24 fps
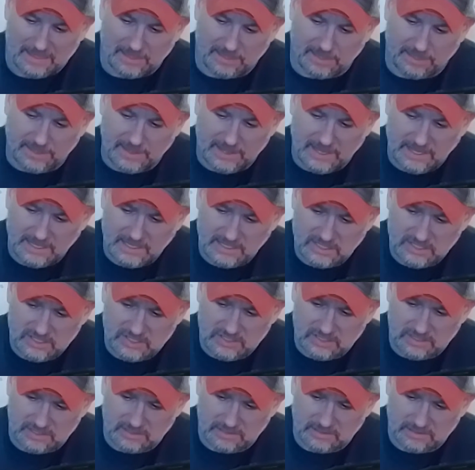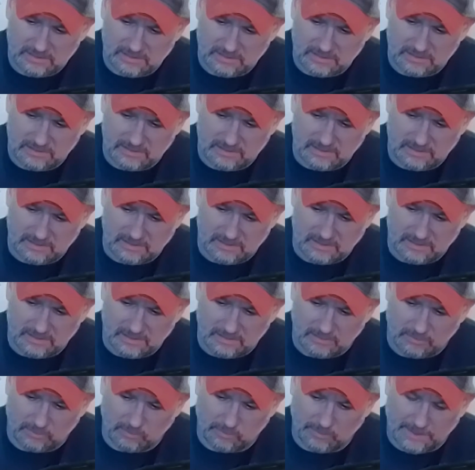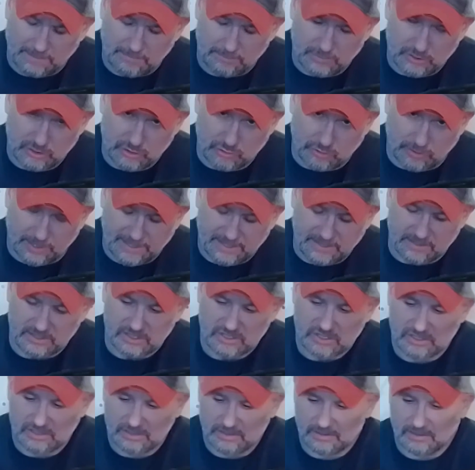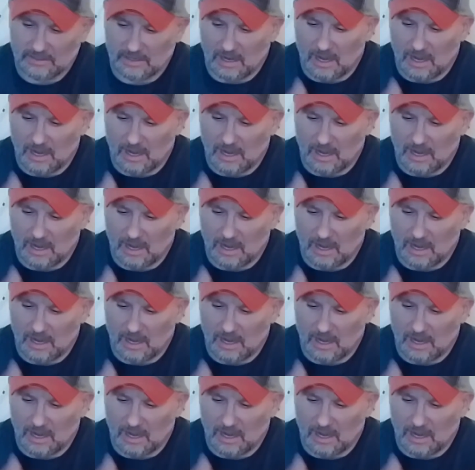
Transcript: these ribbed triggers,